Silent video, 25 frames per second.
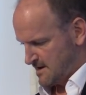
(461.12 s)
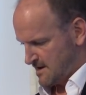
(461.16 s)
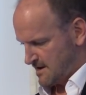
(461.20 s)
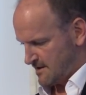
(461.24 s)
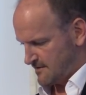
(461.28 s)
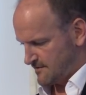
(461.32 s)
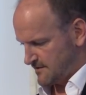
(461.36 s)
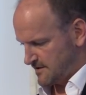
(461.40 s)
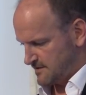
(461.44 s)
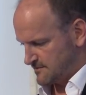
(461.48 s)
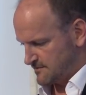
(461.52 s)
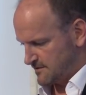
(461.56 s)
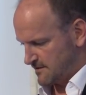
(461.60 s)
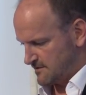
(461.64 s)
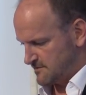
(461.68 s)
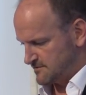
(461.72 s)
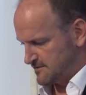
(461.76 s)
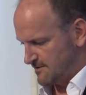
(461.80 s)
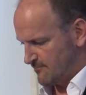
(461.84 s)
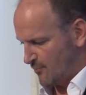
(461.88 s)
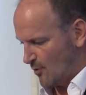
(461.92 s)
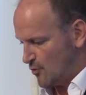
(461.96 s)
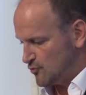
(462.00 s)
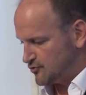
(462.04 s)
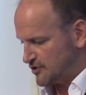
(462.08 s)
Now
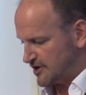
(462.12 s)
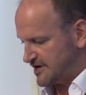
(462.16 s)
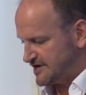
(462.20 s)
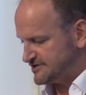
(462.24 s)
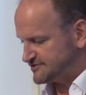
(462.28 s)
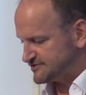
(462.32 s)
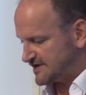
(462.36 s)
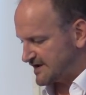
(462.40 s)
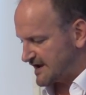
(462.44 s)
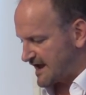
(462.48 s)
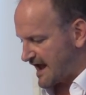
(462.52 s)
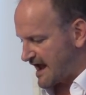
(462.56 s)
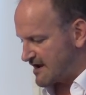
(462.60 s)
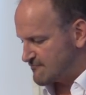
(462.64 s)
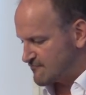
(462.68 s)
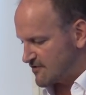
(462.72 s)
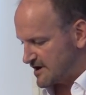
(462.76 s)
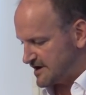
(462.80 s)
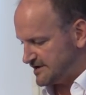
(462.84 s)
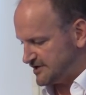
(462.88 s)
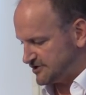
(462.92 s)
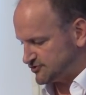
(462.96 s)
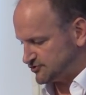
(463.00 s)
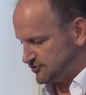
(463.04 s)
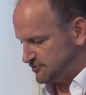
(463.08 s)
the border is a
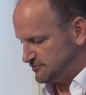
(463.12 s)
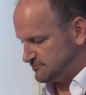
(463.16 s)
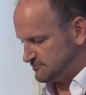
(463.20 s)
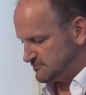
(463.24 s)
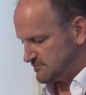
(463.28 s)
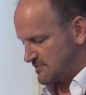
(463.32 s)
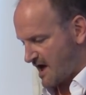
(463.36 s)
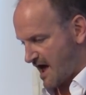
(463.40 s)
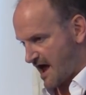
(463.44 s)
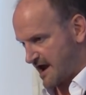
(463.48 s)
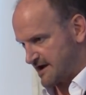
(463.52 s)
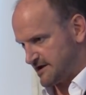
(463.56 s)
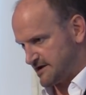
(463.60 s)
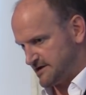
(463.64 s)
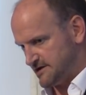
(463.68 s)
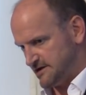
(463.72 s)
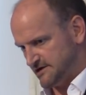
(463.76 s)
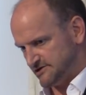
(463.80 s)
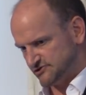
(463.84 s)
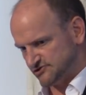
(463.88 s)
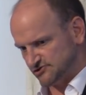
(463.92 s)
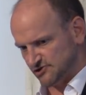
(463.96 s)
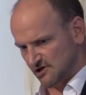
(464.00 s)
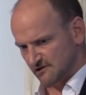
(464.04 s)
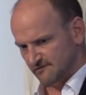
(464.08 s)
real issue, and it
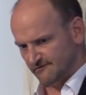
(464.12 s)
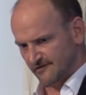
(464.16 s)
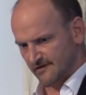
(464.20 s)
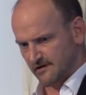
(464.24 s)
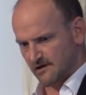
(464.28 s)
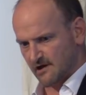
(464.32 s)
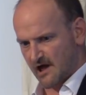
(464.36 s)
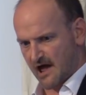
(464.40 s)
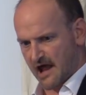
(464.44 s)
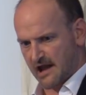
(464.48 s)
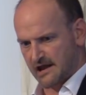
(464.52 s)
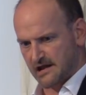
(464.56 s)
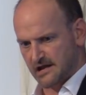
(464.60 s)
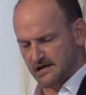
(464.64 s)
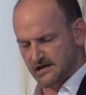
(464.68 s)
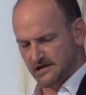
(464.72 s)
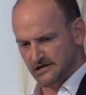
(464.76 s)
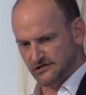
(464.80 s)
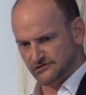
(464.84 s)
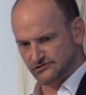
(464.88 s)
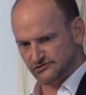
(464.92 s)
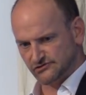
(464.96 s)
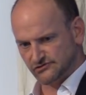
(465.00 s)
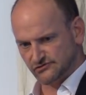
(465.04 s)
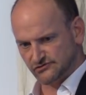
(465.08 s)
needs solving, and it
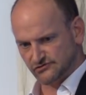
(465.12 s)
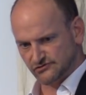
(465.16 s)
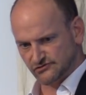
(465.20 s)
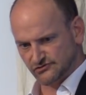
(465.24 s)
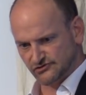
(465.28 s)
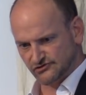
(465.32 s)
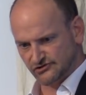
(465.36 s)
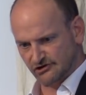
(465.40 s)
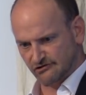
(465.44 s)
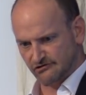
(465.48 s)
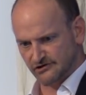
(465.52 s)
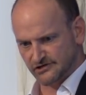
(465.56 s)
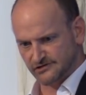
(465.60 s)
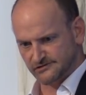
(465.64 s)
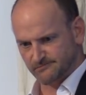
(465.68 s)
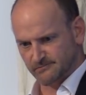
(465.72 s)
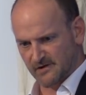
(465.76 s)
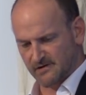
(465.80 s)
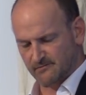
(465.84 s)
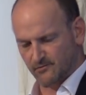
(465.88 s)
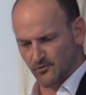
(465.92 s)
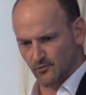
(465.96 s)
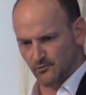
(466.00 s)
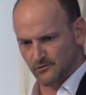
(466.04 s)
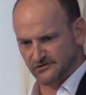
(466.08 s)
needs serious
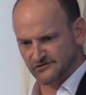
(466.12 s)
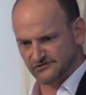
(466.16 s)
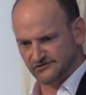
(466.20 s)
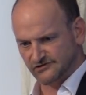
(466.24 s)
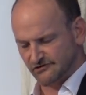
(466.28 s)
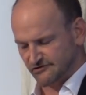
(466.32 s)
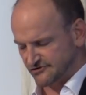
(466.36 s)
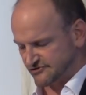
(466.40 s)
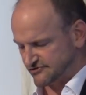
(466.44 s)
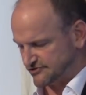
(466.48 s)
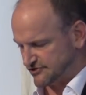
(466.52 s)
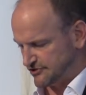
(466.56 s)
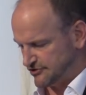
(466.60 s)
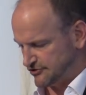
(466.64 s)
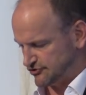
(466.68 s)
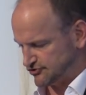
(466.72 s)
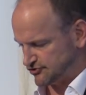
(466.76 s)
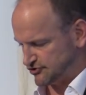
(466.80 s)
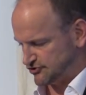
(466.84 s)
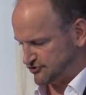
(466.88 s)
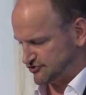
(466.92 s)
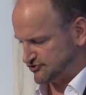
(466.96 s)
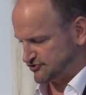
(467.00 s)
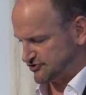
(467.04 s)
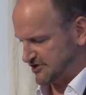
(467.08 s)
people with serious
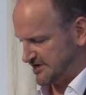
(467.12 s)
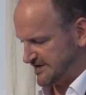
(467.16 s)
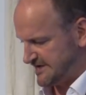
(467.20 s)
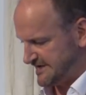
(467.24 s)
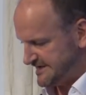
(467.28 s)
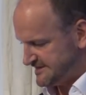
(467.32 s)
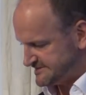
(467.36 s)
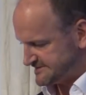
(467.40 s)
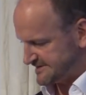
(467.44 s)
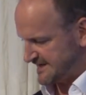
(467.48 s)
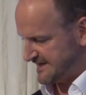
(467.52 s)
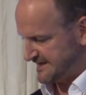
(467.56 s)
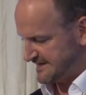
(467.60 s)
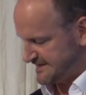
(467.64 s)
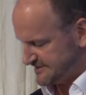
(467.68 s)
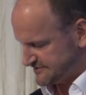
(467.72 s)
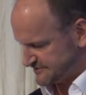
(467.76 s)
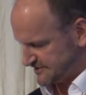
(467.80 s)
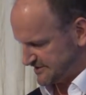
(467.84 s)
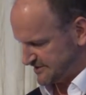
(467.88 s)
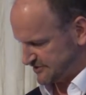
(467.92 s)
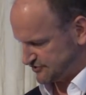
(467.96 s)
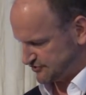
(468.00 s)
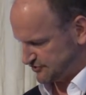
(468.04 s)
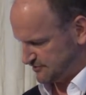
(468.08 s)
solutions. It
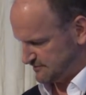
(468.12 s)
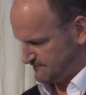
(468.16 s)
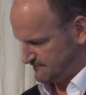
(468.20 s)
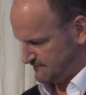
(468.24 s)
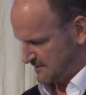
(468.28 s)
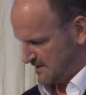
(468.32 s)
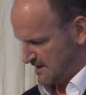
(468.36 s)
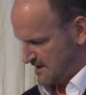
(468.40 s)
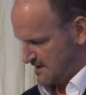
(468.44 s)
is an issue.